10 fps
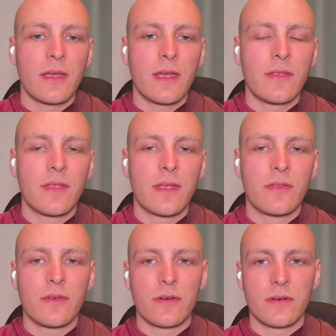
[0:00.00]
And then
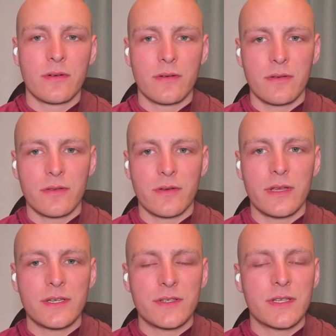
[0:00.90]
there
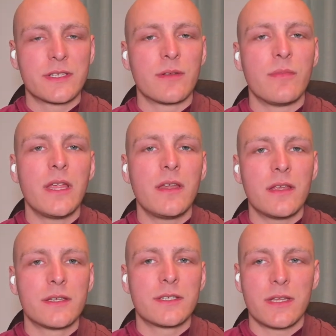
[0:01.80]
is this
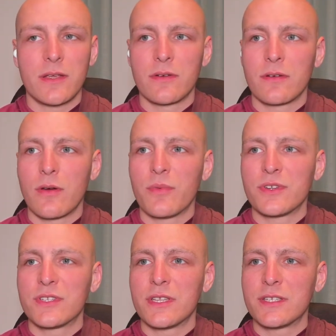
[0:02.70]
immediacy or
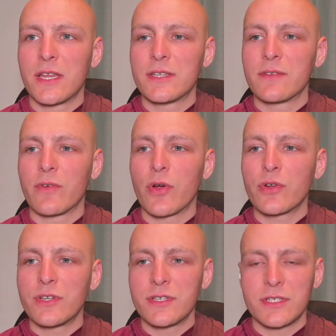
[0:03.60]
almost this sense of
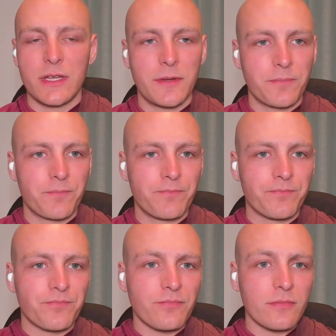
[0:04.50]
urgency,
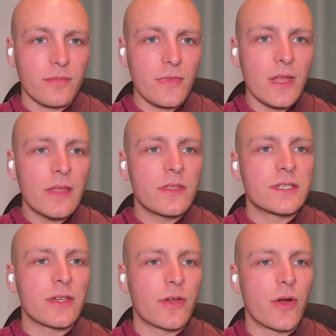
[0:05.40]

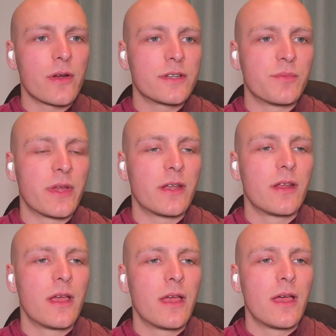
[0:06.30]
this encouragement
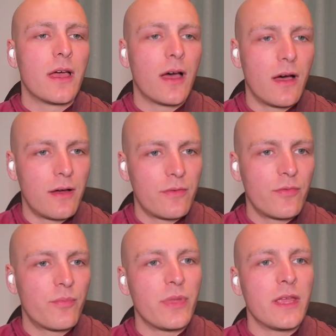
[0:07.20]

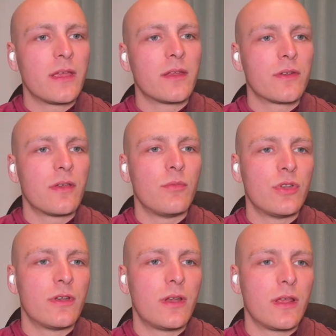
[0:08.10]
of being in
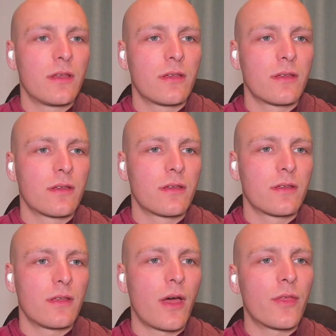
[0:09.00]
community.
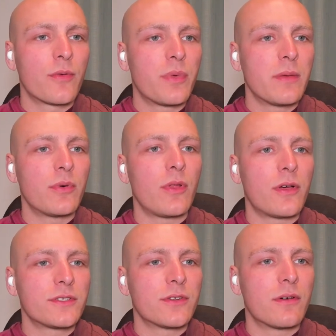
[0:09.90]
Other people
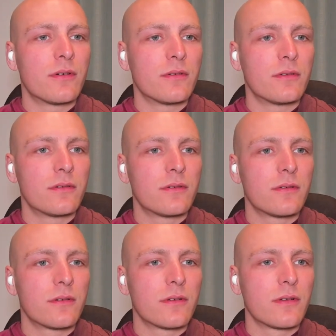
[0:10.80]
also,
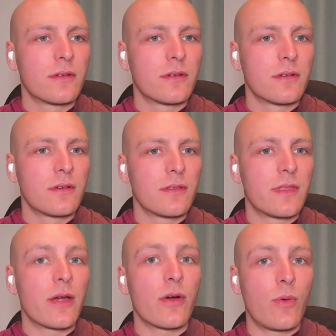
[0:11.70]

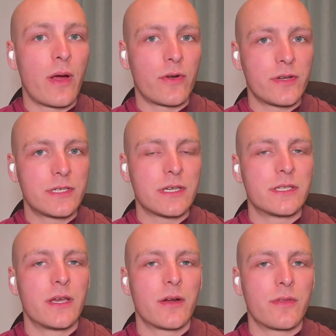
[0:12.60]
their awareness is
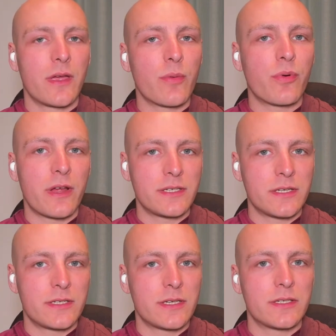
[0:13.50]
there, their
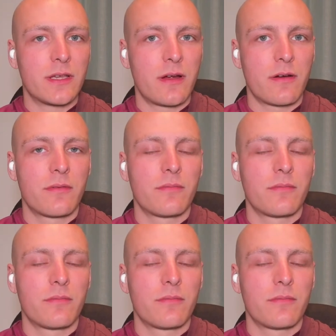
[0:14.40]
presence is there.